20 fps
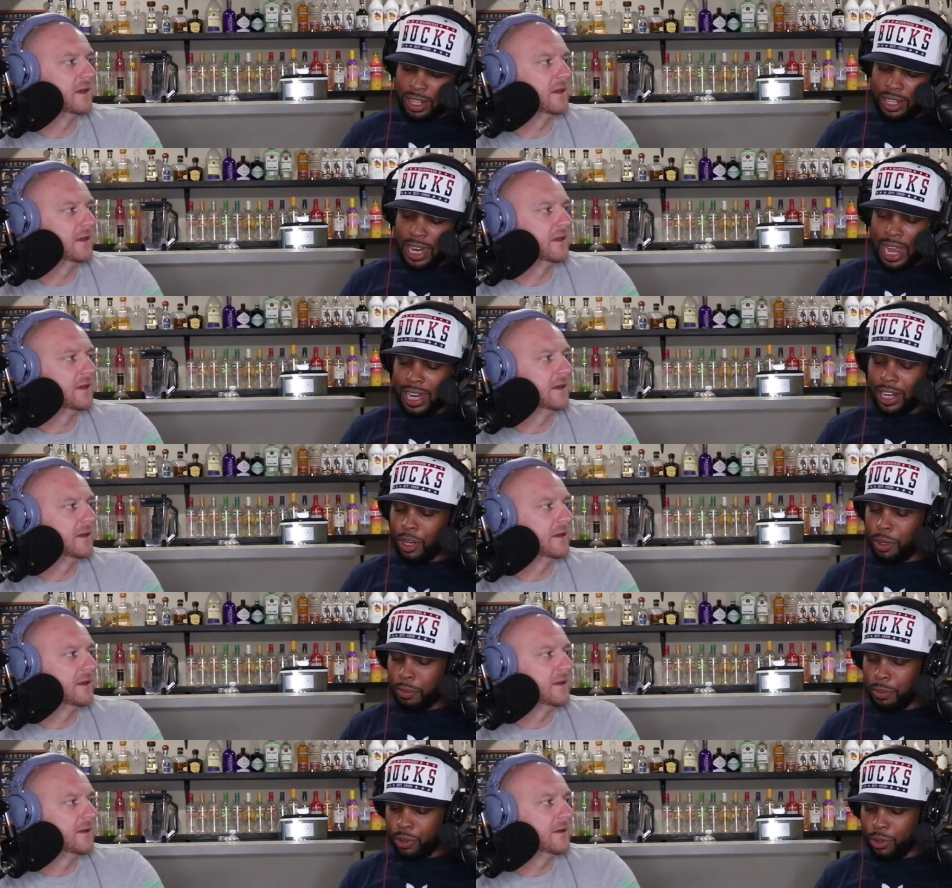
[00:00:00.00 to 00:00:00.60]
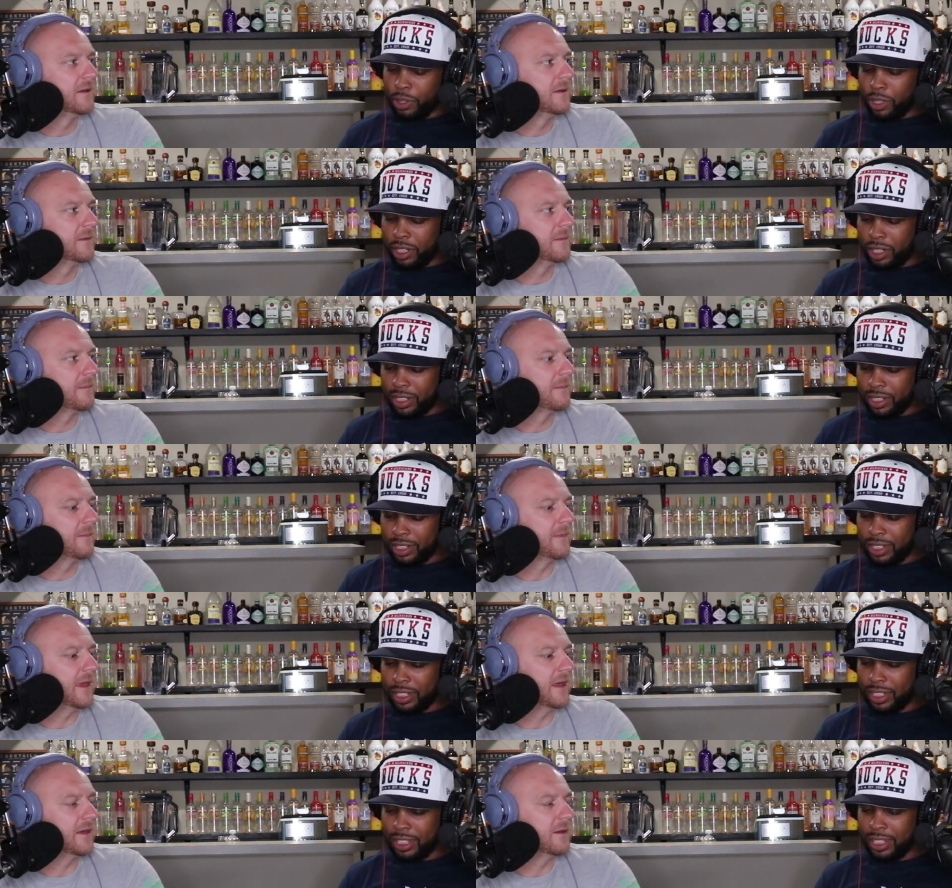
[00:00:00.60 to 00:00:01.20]
Speaker 1: Not no more.
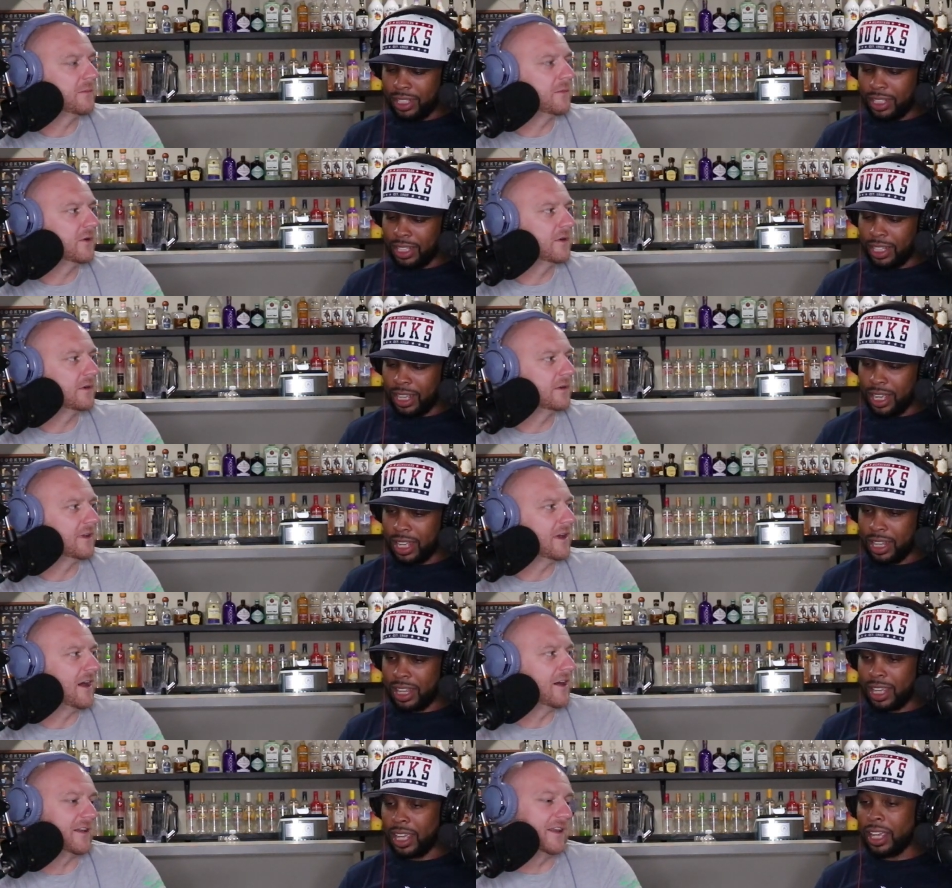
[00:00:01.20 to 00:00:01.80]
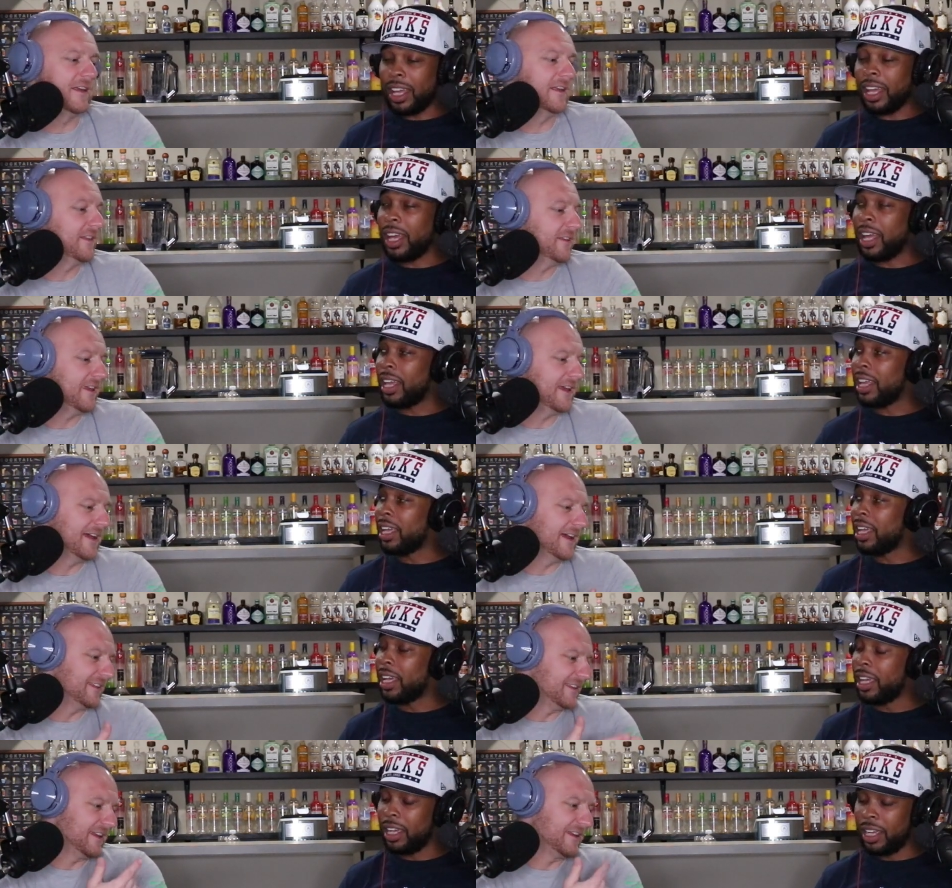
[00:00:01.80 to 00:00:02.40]
Not no more. I oh, think, oh, they,
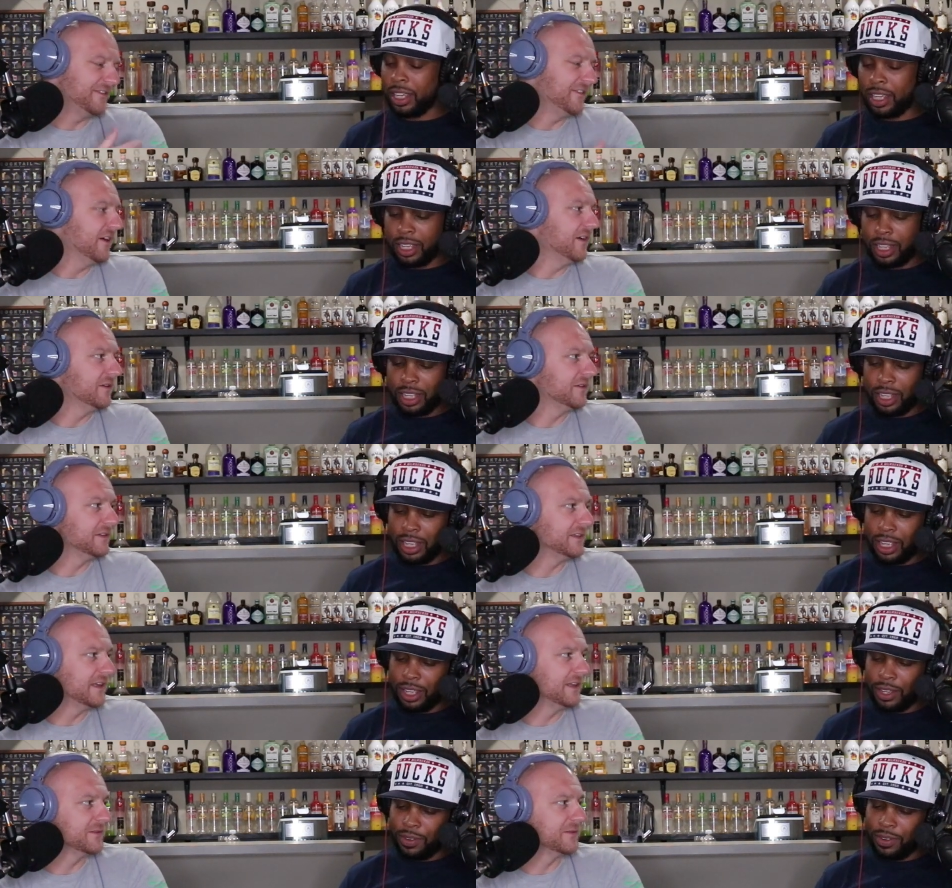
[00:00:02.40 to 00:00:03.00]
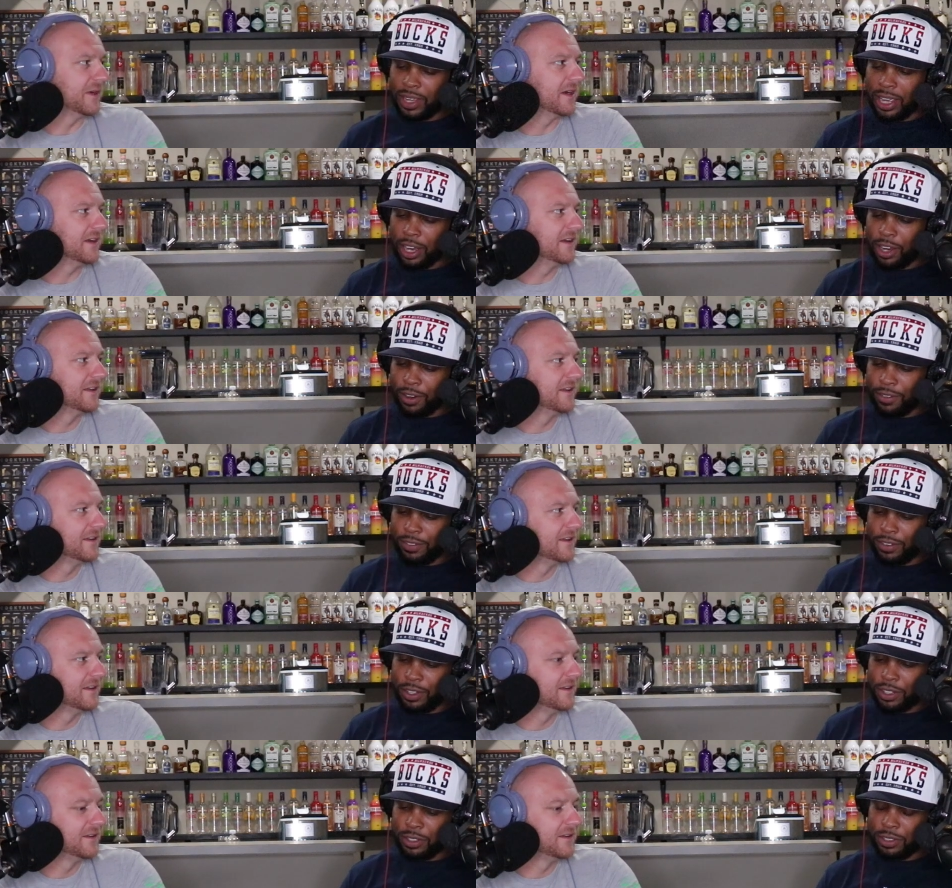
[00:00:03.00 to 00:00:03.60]
they got their phones. Yeah, That's we right. got our
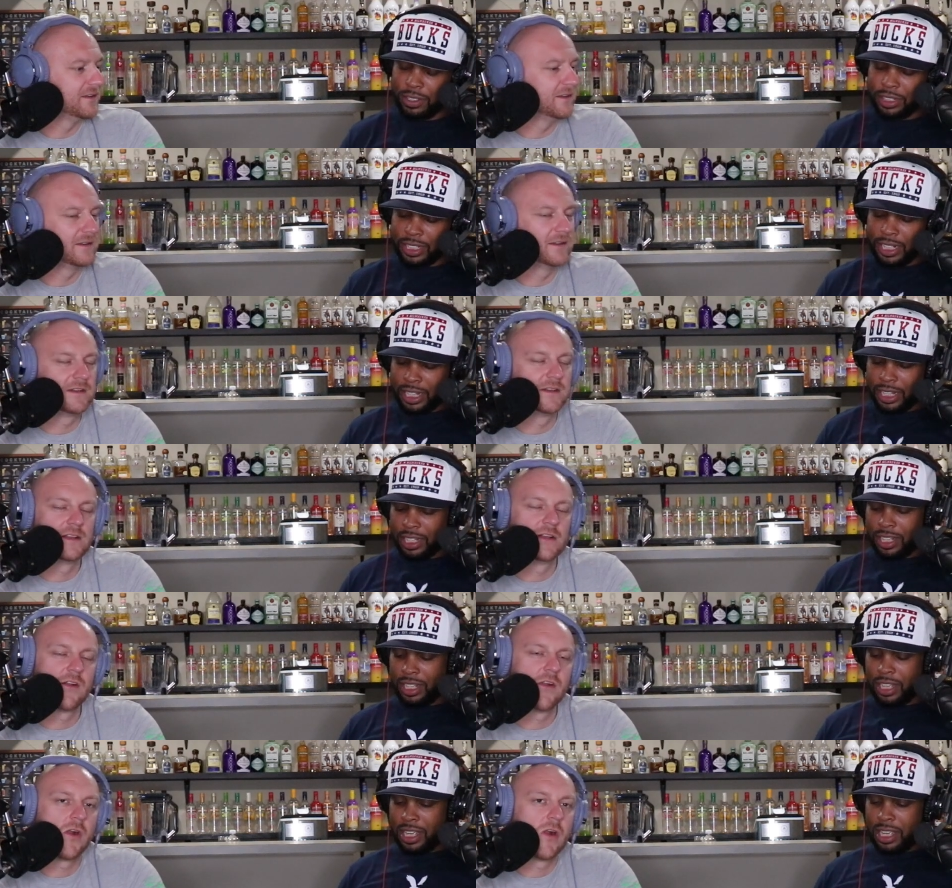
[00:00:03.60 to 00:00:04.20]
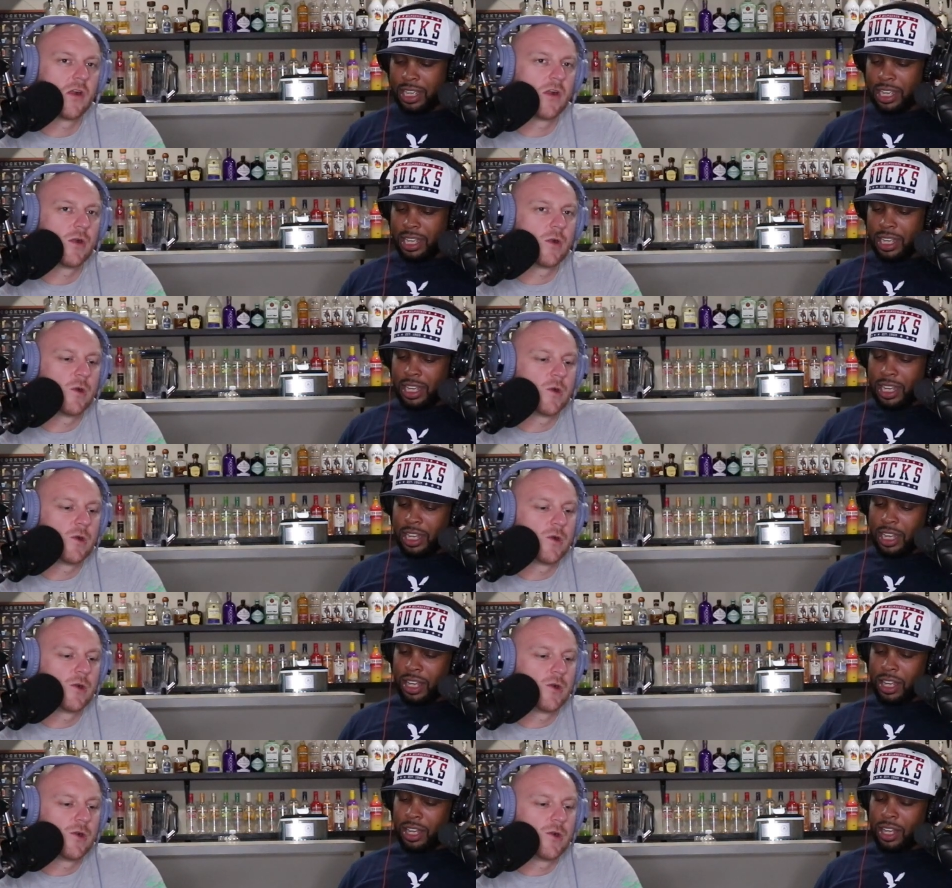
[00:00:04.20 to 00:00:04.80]
phones now.
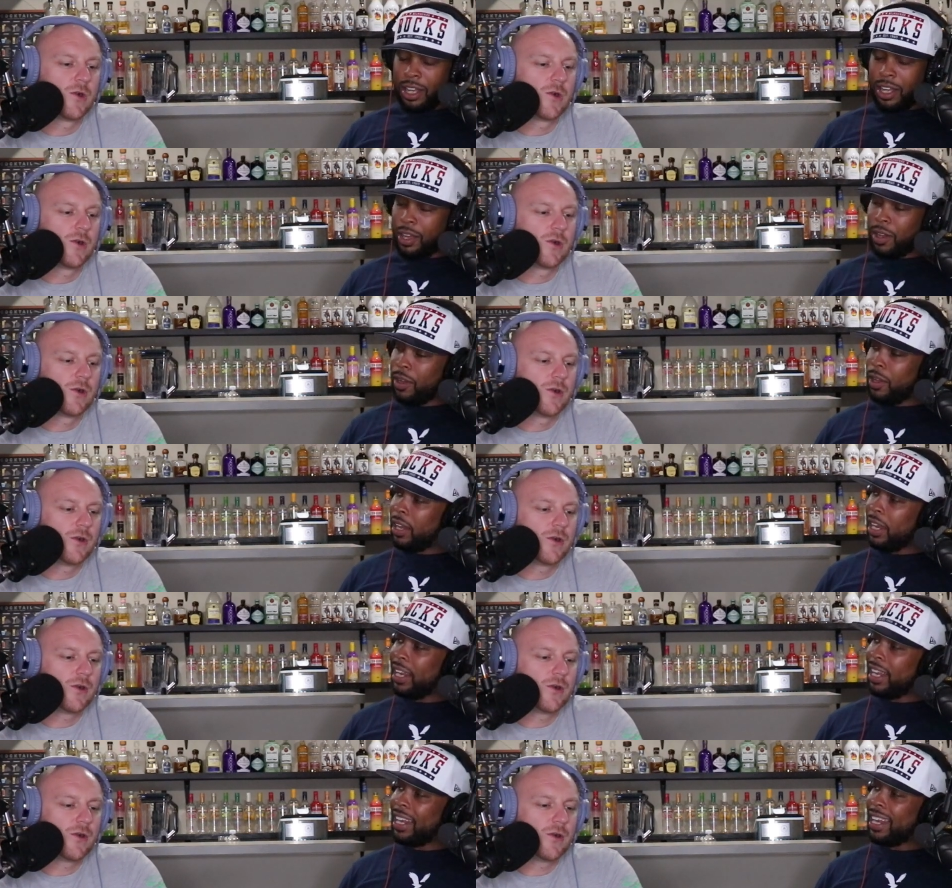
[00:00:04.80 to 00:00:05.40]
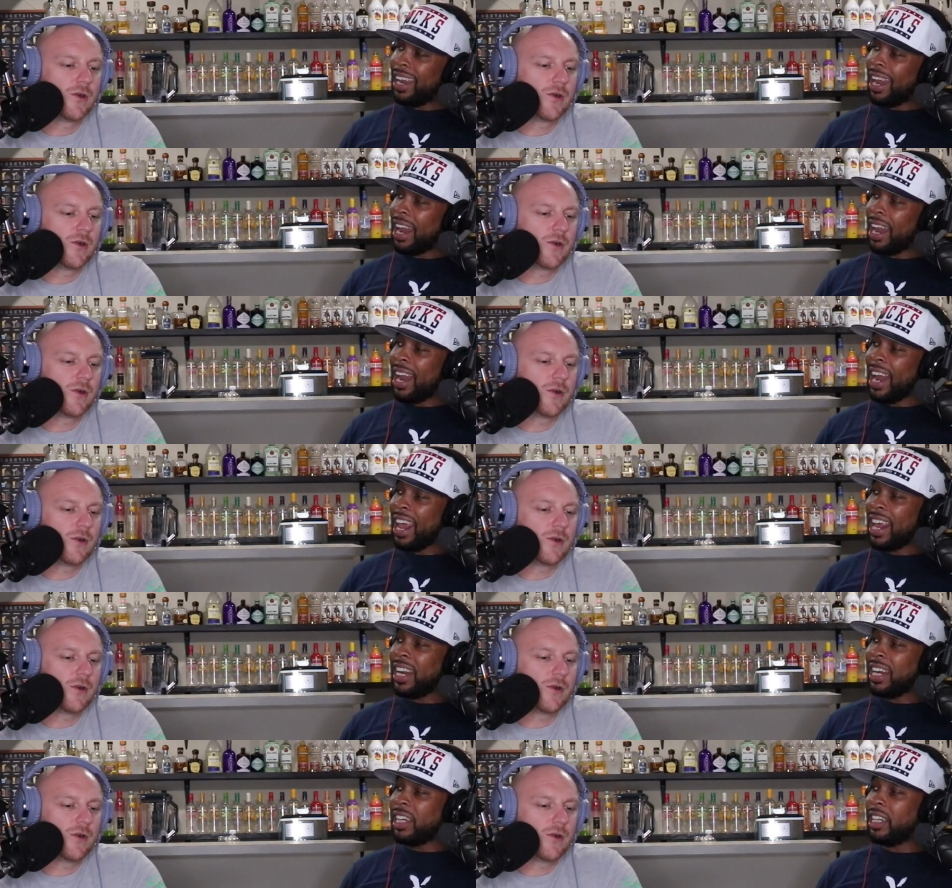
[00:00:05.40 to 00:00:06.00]
Uh,
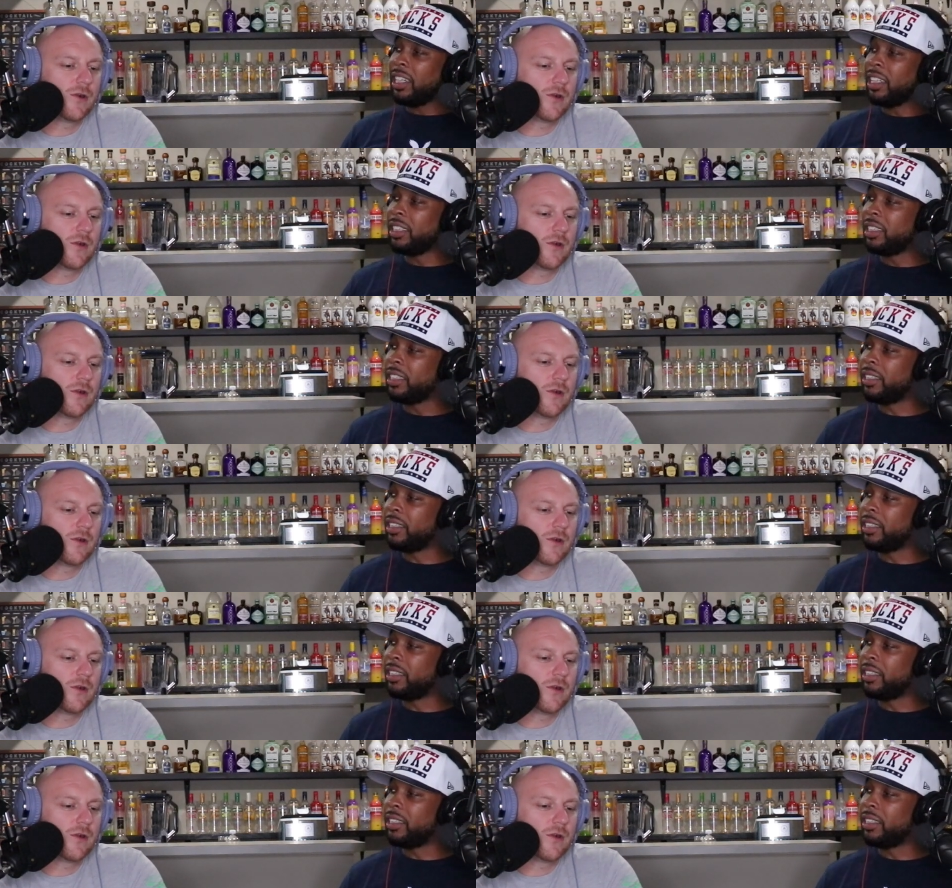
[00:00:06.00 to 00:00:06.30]
Leyna.